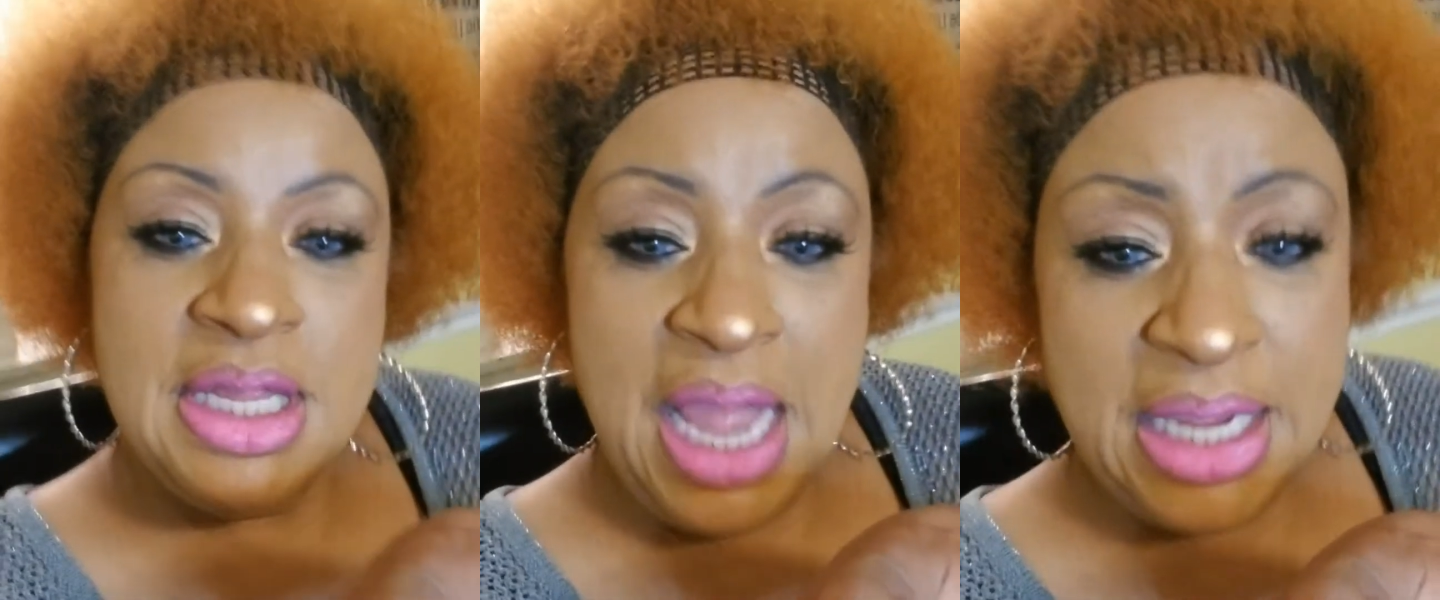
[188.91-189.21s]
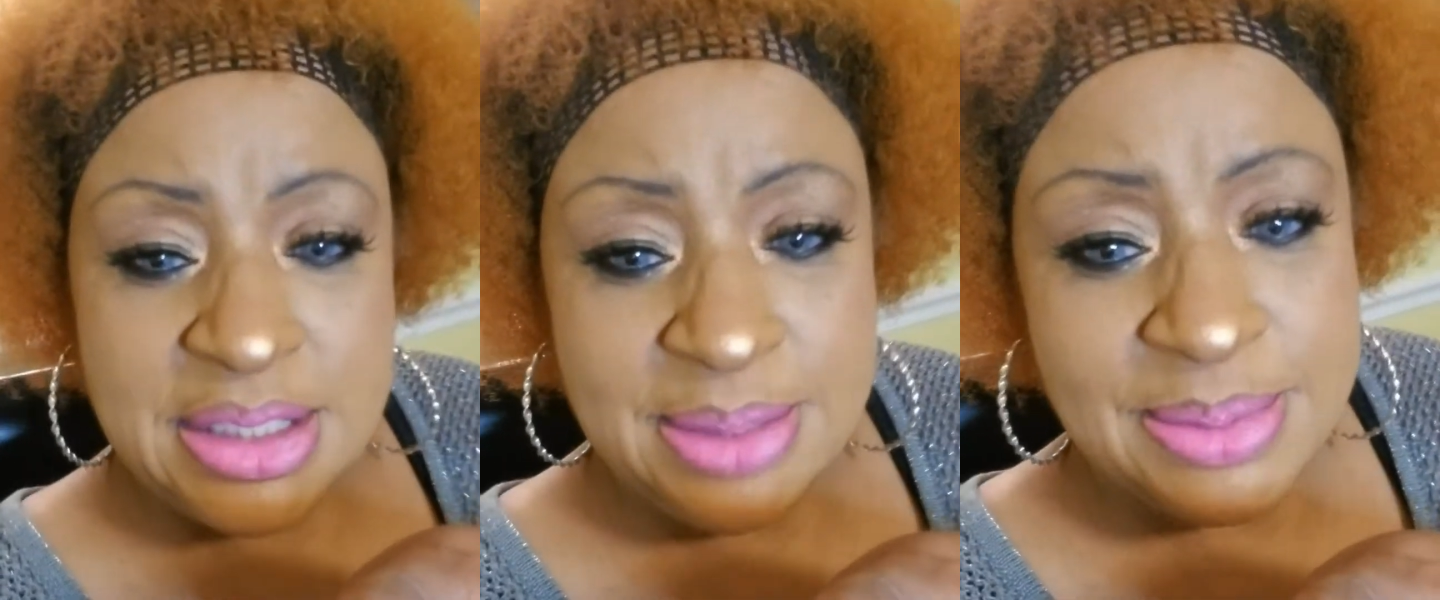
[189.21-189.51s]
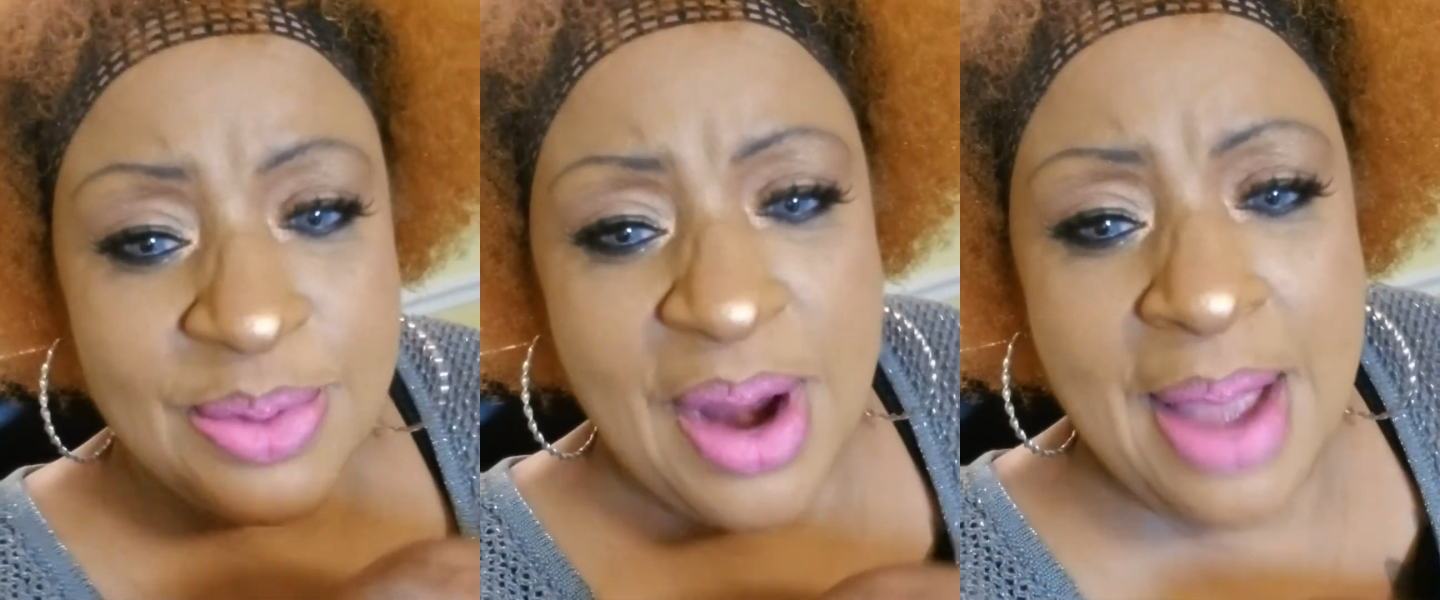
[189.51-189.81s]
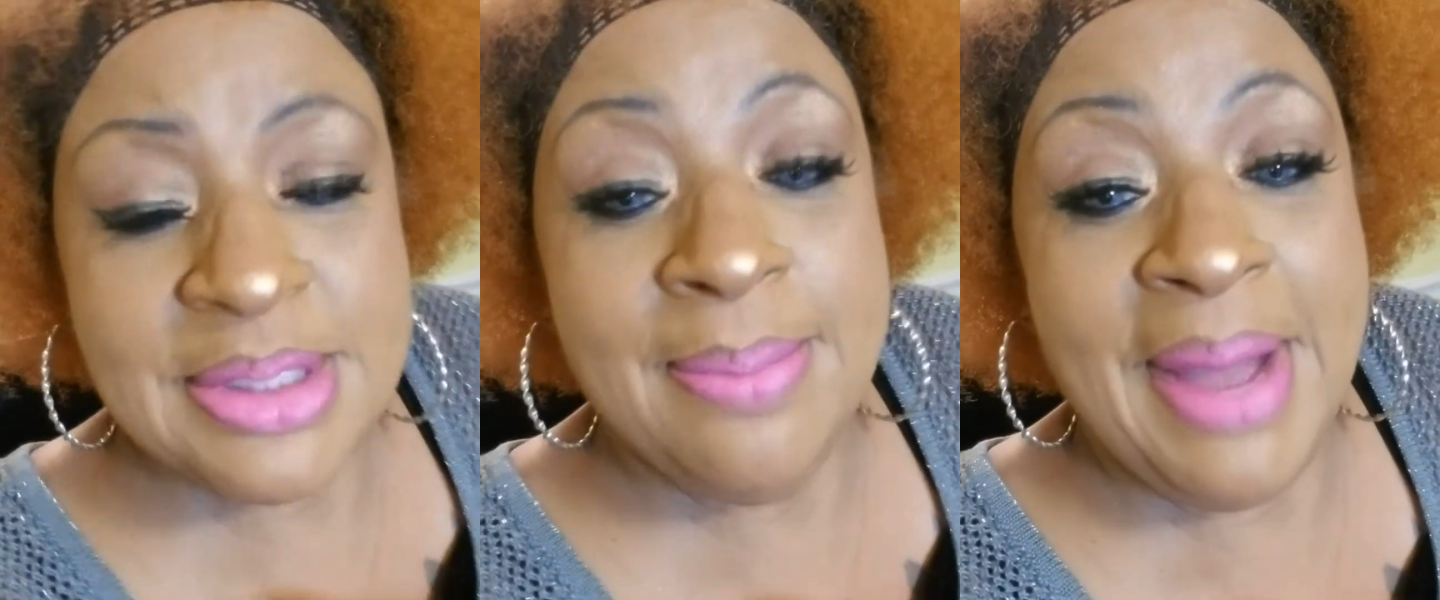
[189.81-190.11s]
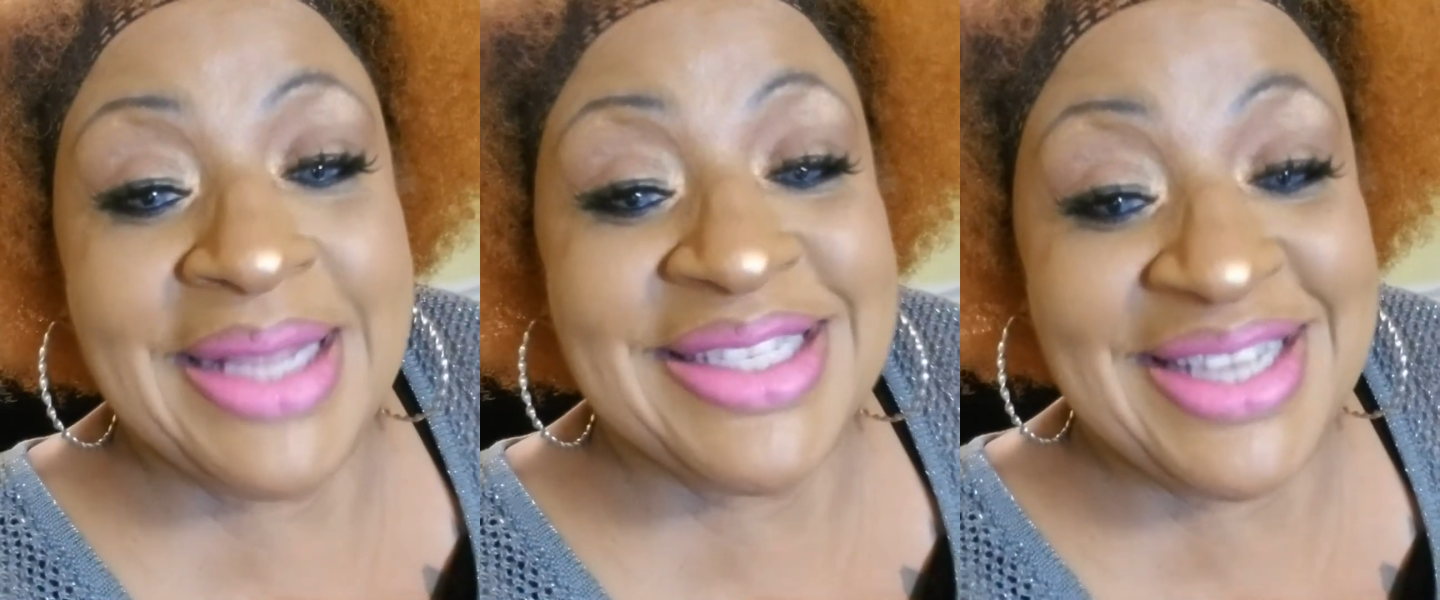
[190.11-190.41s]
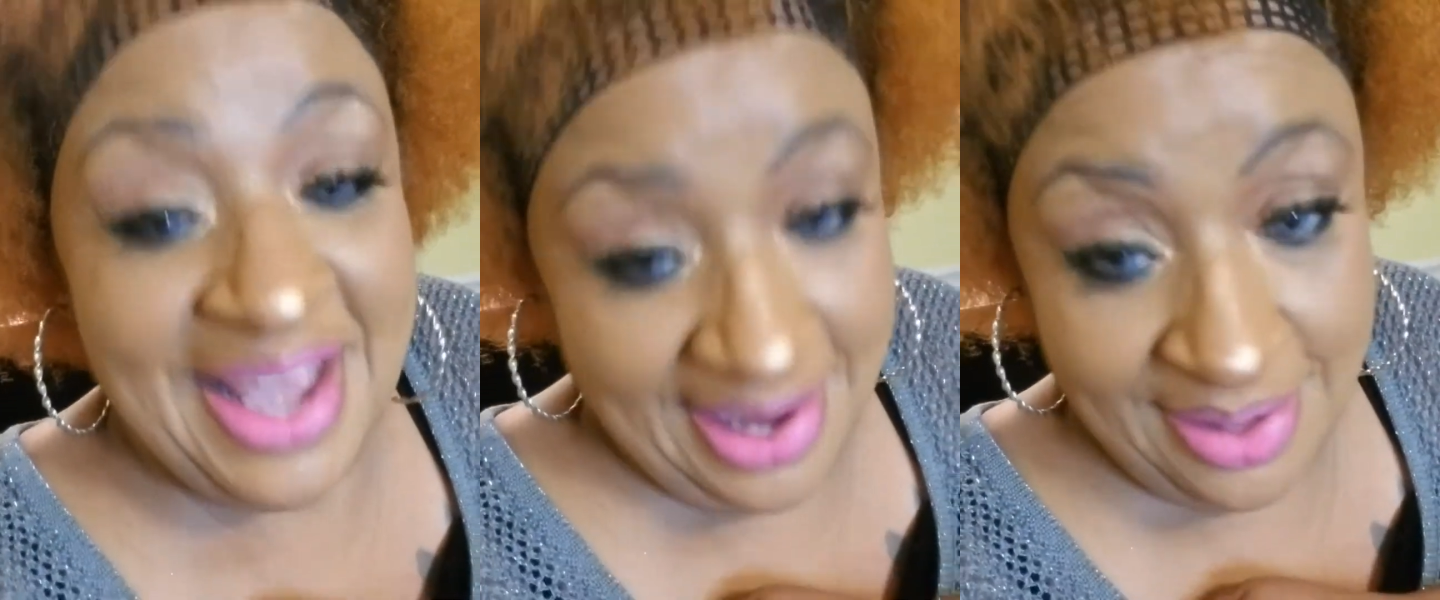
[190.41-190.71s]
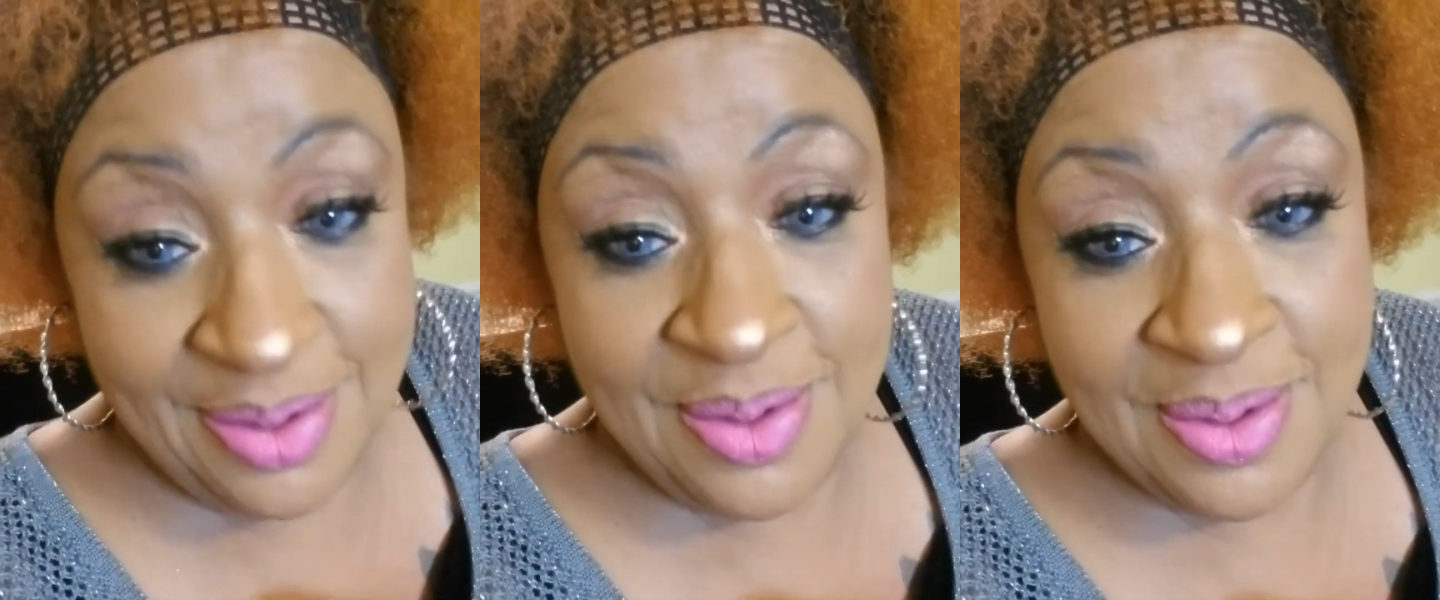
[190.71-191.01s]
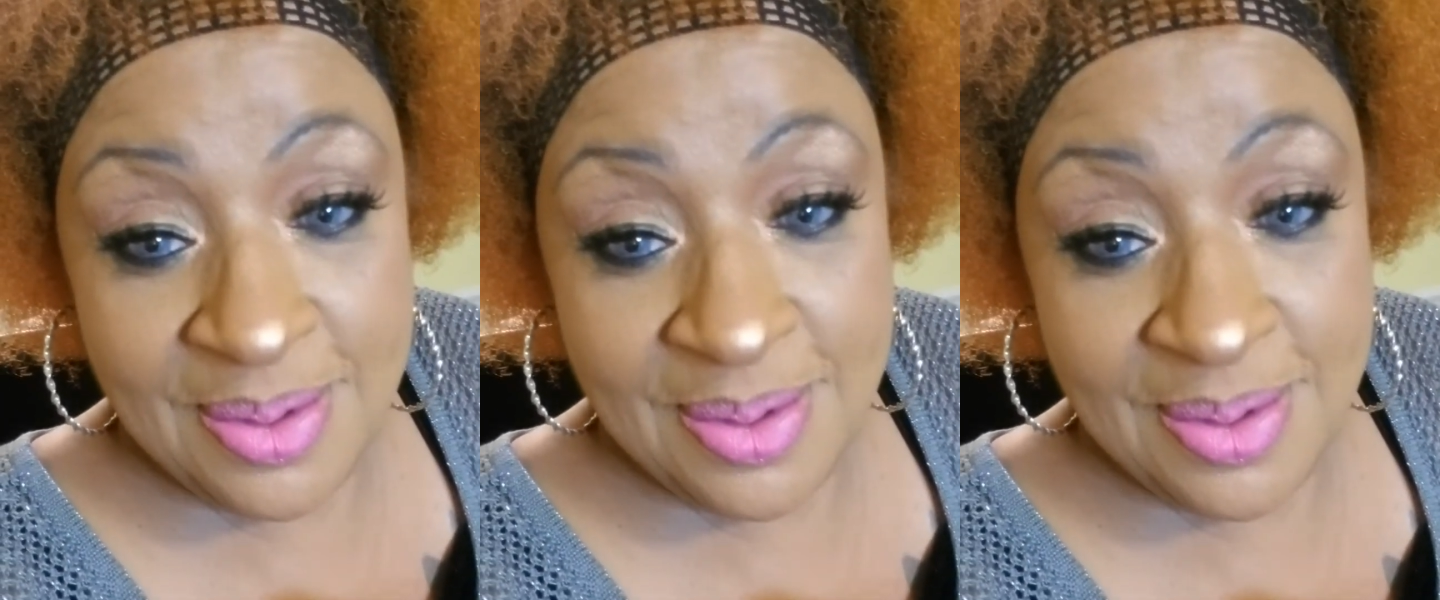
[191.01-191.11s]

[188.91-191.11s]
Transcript: like and subscribe to my channel.